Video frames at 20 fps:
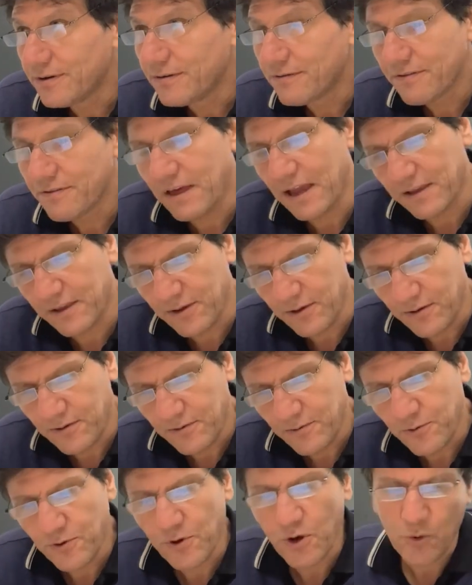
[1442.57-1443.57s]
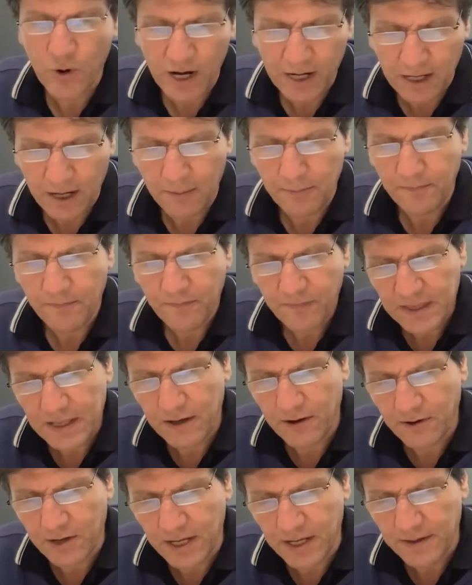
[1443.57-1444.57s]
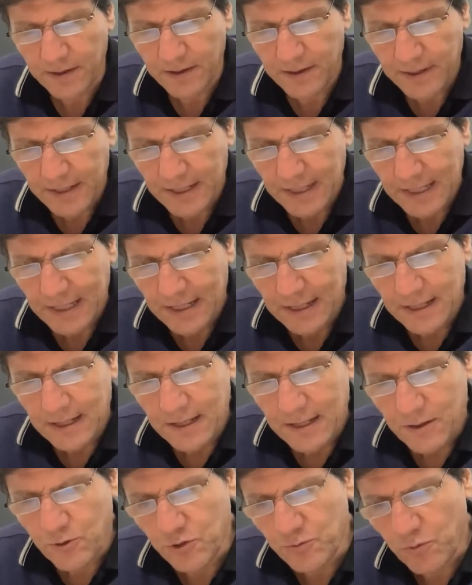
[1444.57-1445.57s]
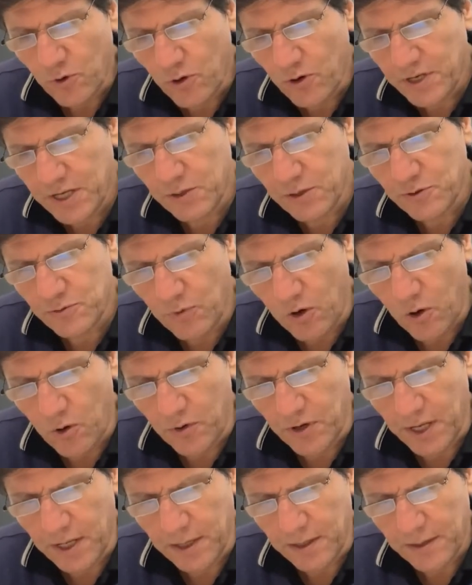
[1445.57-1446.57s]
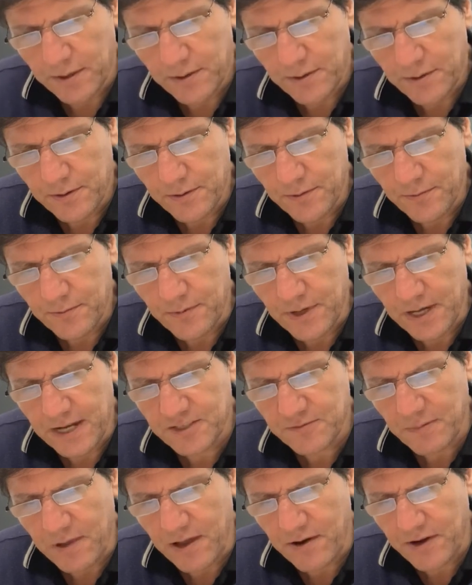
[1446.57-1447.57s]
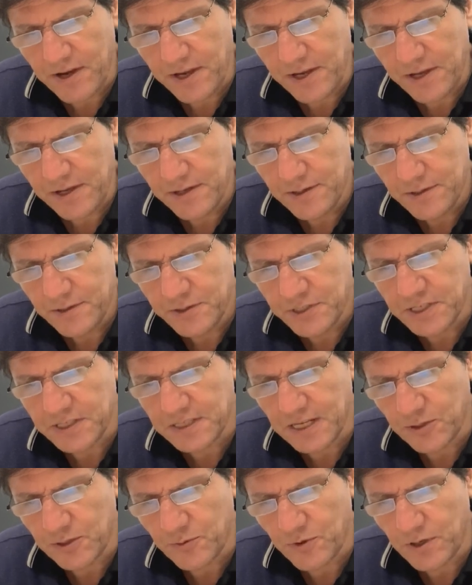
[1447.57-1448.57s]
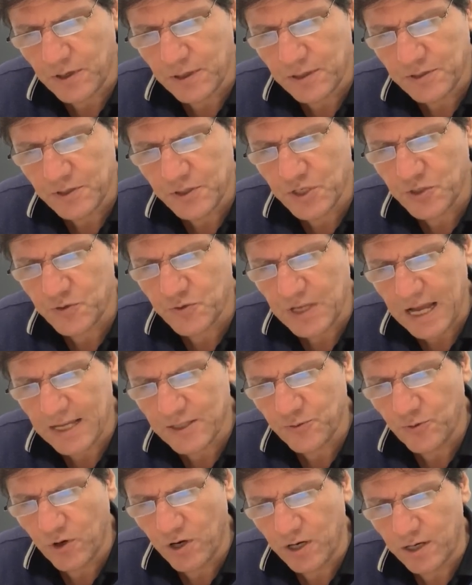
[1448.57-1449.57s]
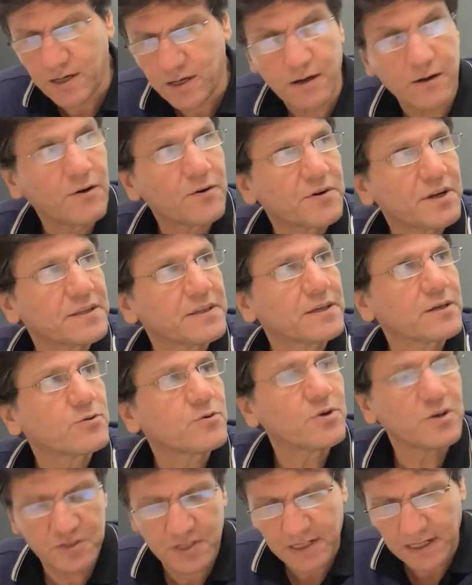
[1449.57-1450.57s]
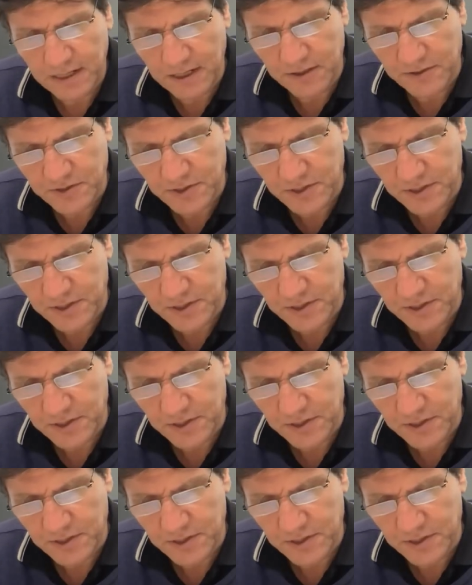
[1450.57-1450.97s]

Thank you. We're welcome. Okay. Good morning, good morning. Where's Mary? She's at work already. Question and answer.